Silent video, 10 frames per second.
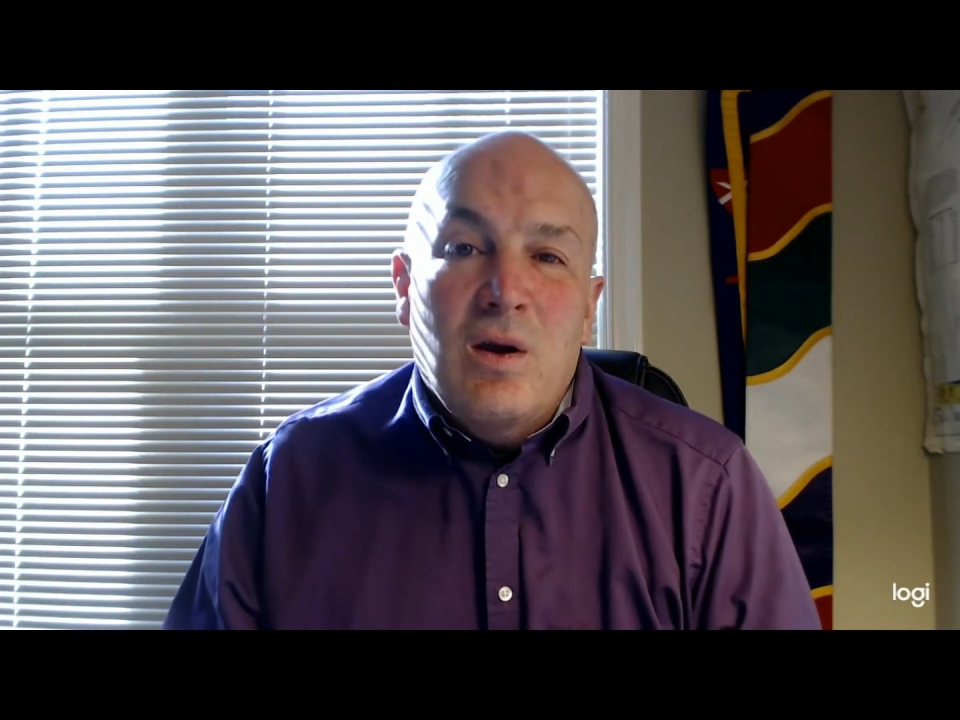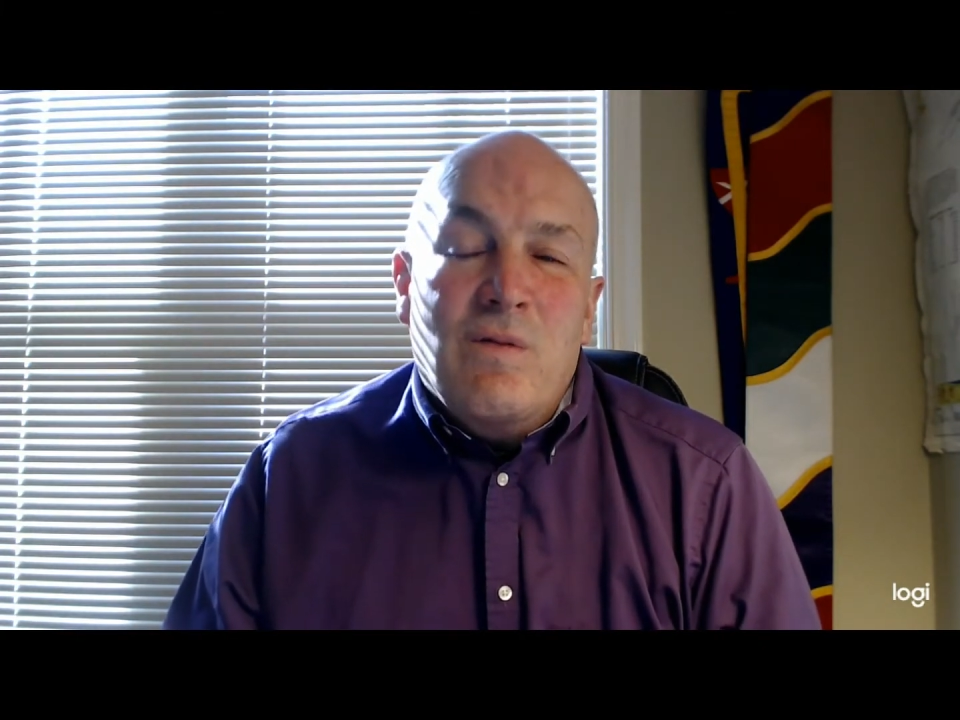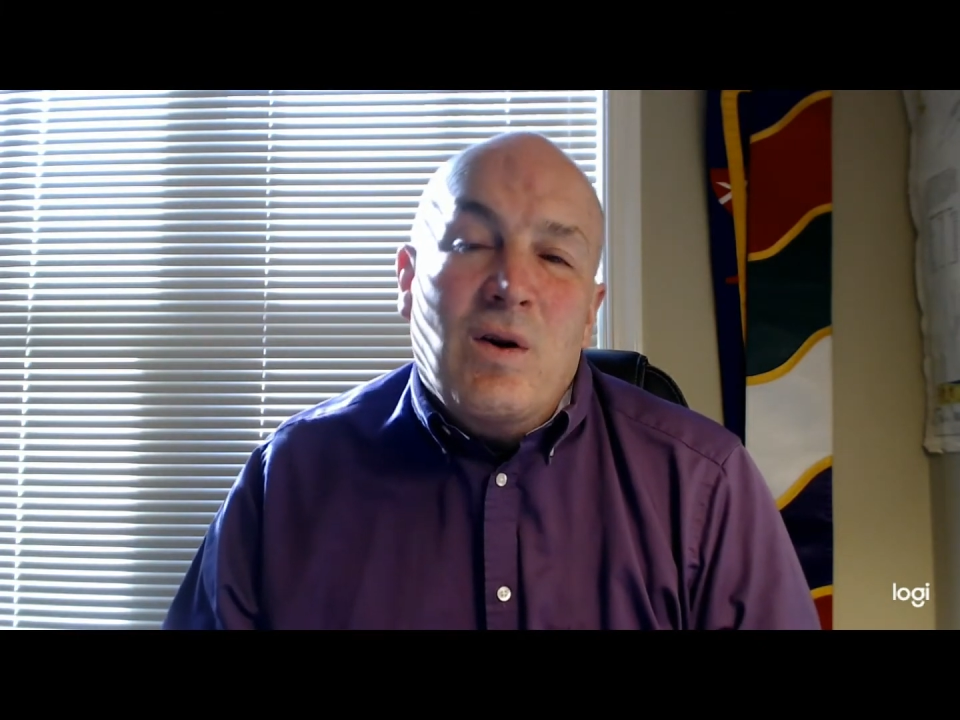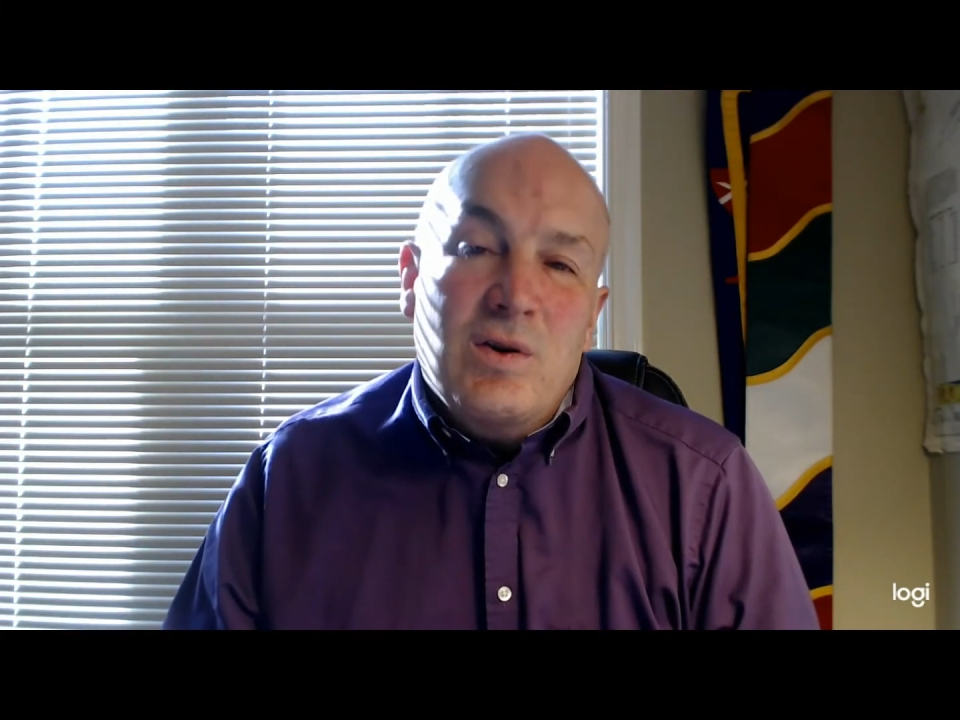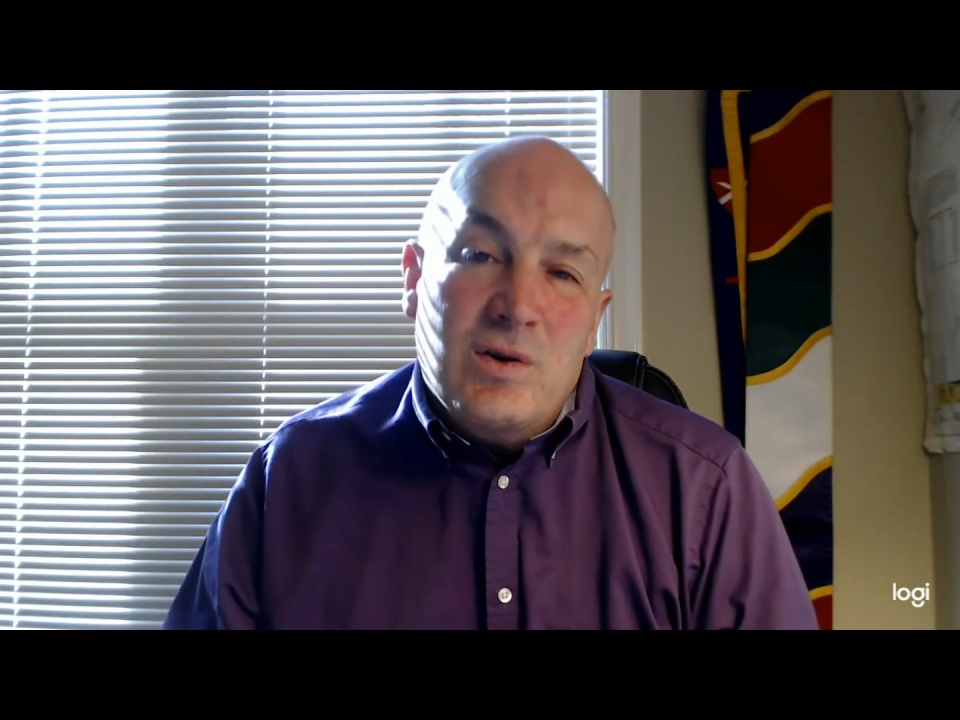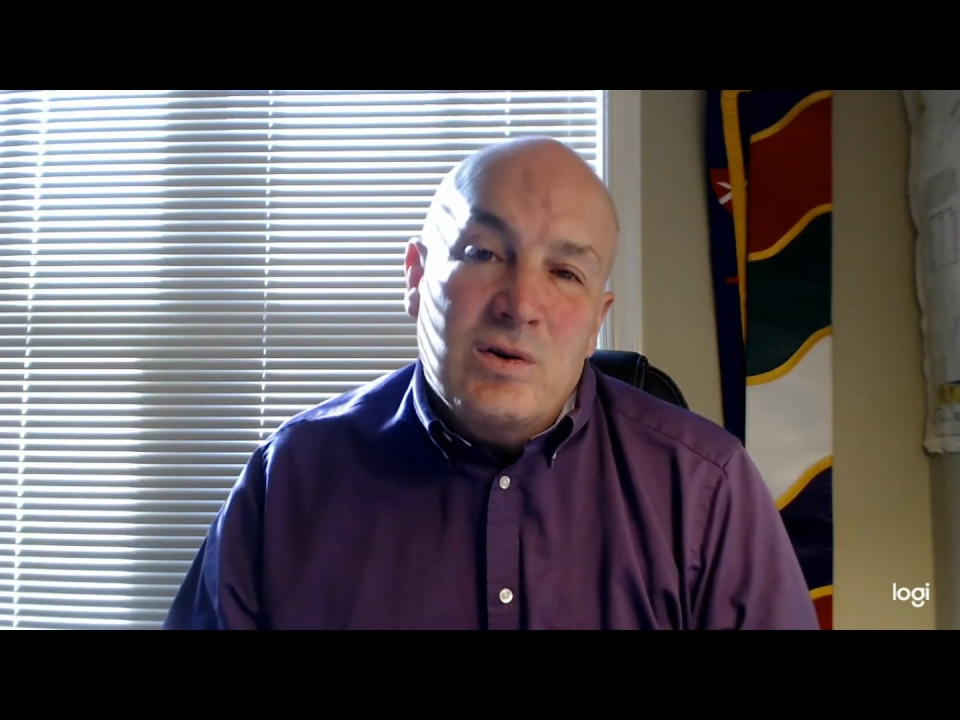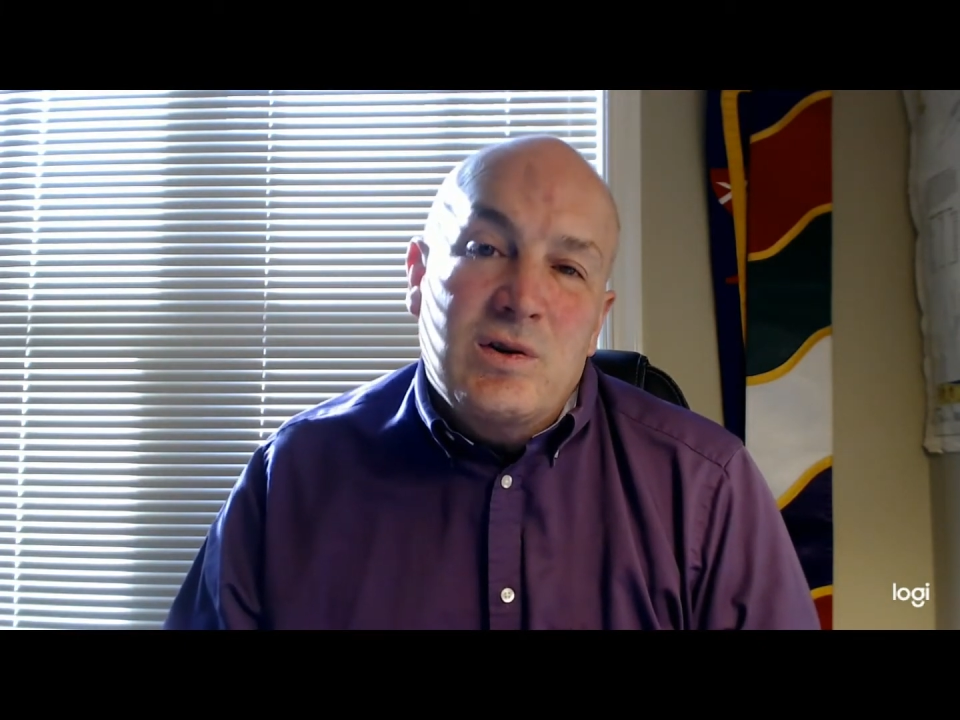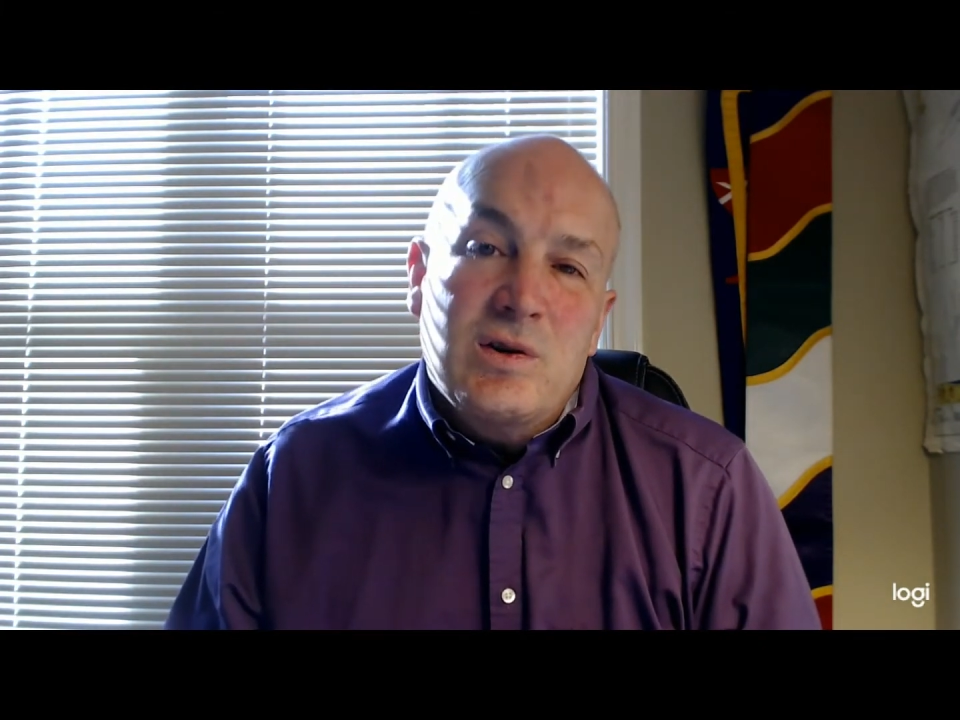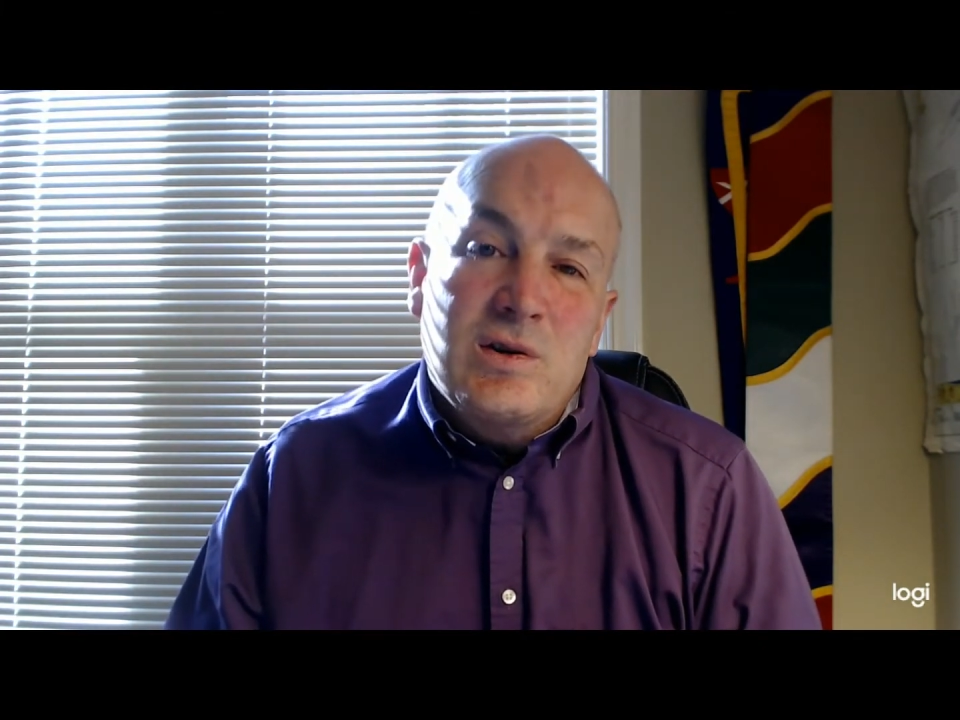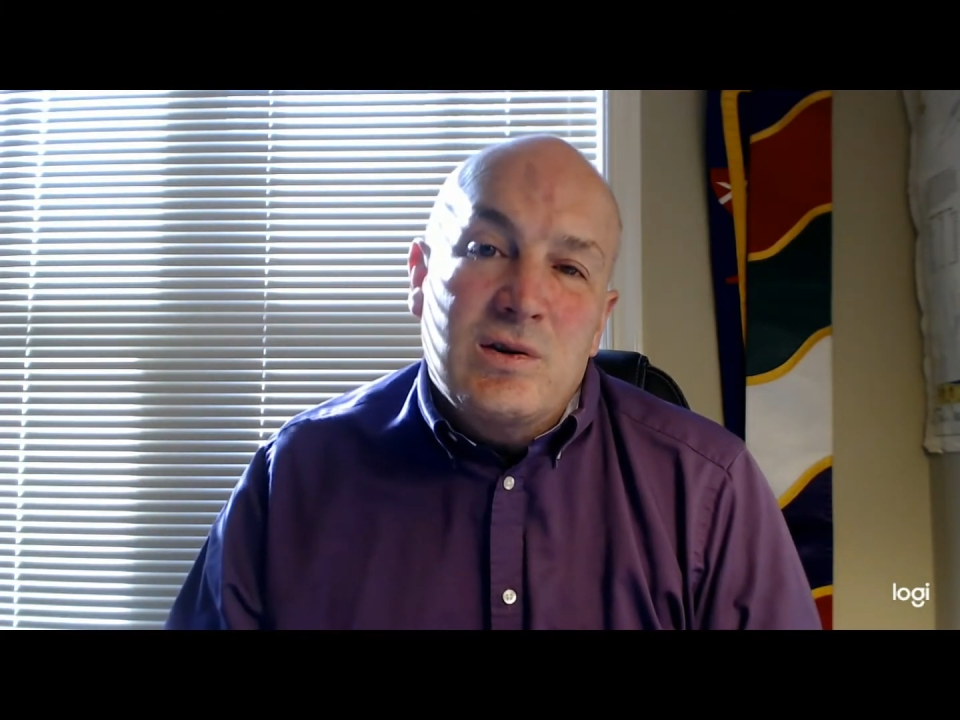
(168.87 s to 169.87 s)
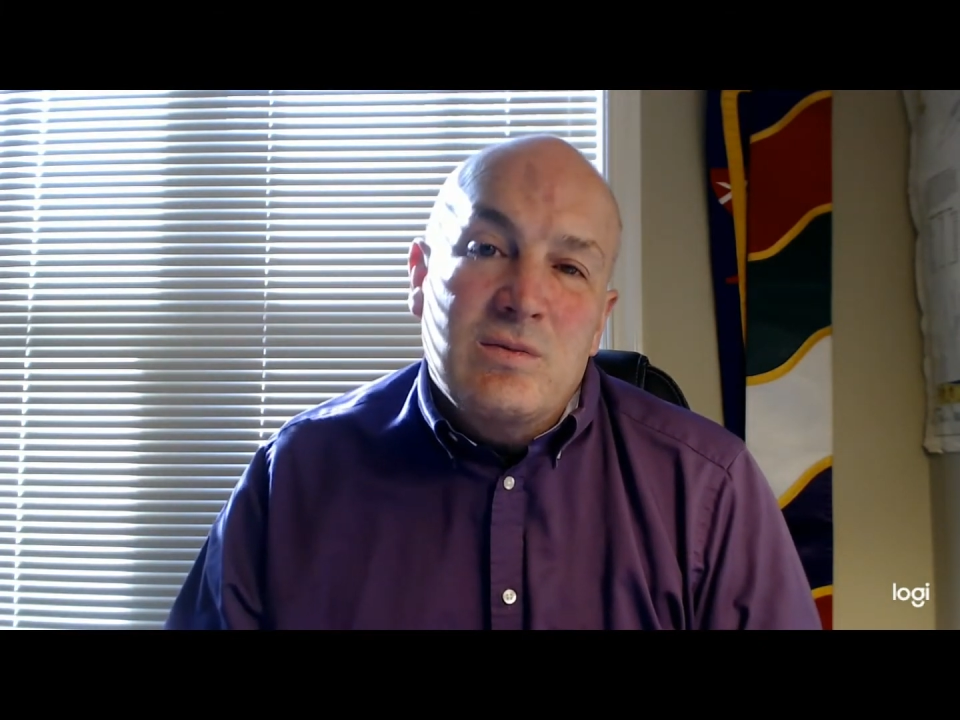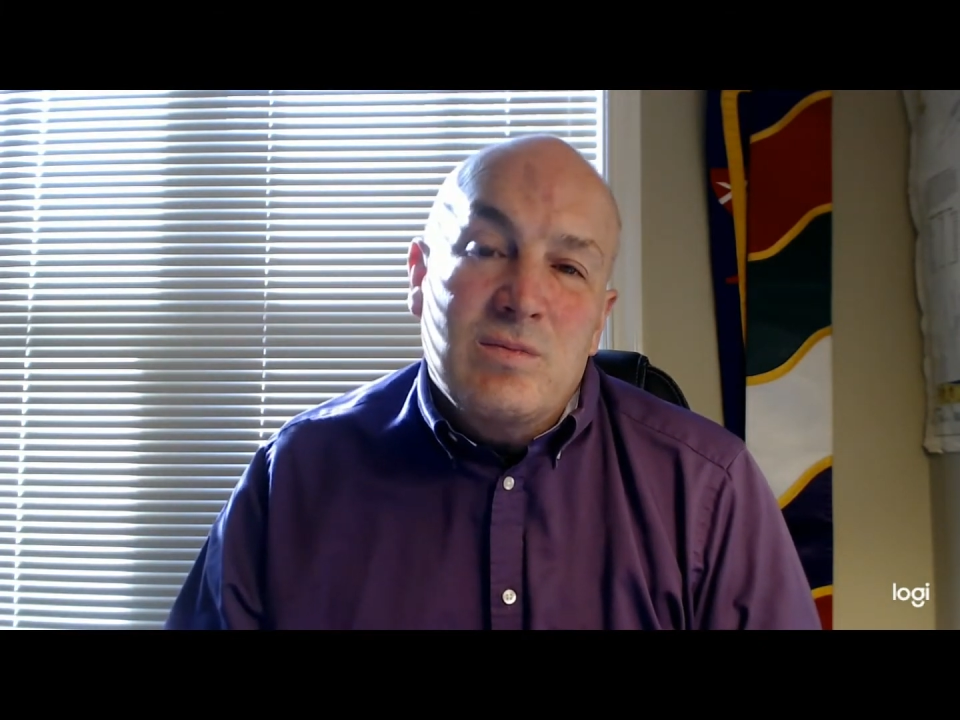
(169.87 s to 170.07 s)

for our churches.